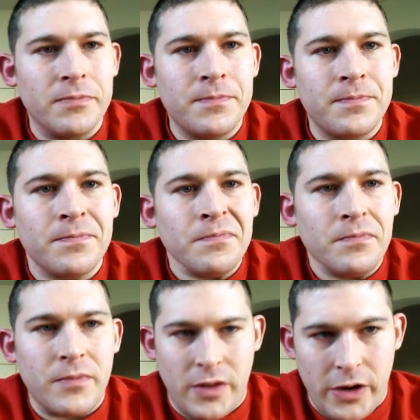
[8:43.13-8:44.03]
You know,
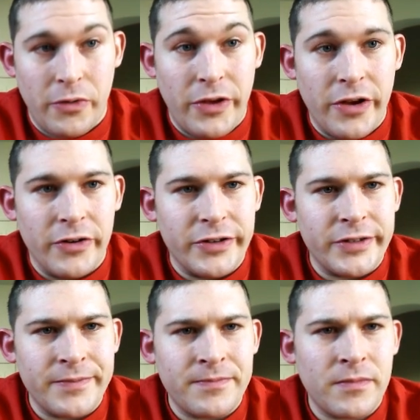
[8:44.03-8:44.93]
years.
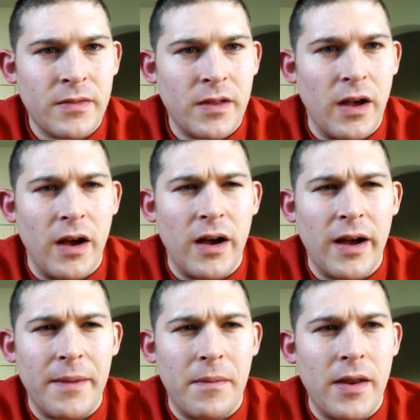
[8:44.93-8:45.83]

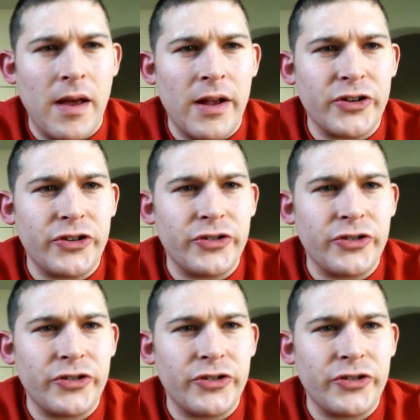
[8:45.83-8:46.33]
Okay.